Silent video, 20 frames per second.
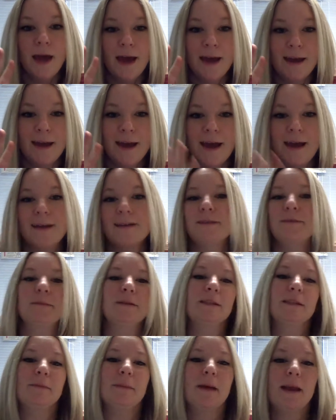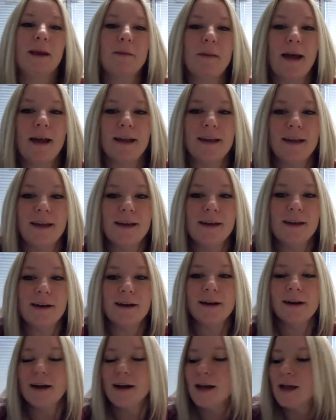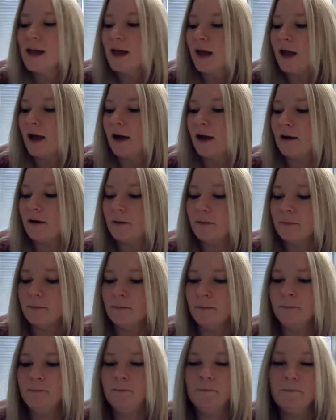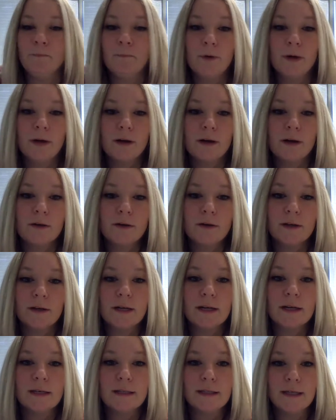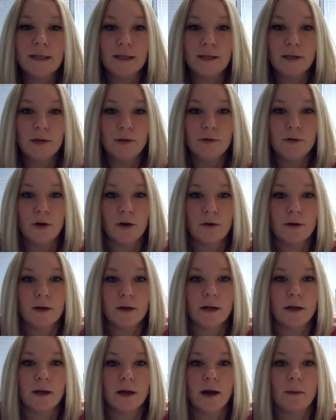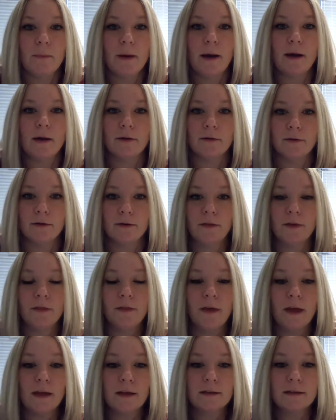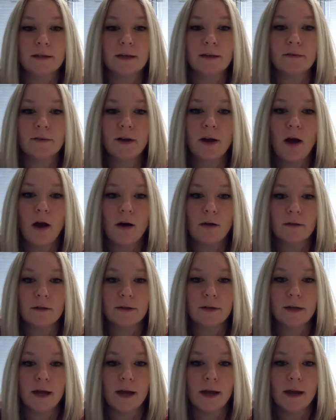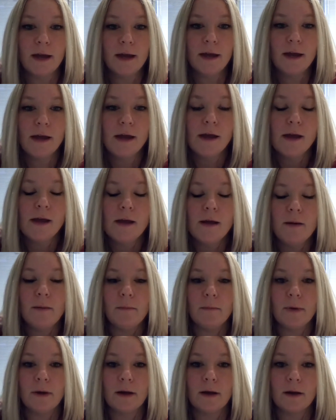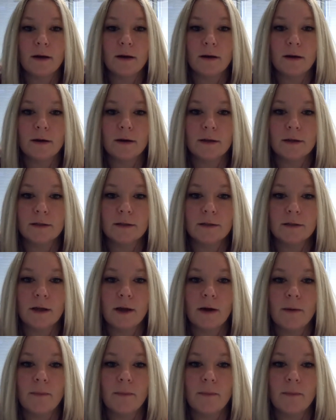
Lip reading: Hey guys, Miss Amanda back here. We are going to continue talking about the Thanksgiving holiday because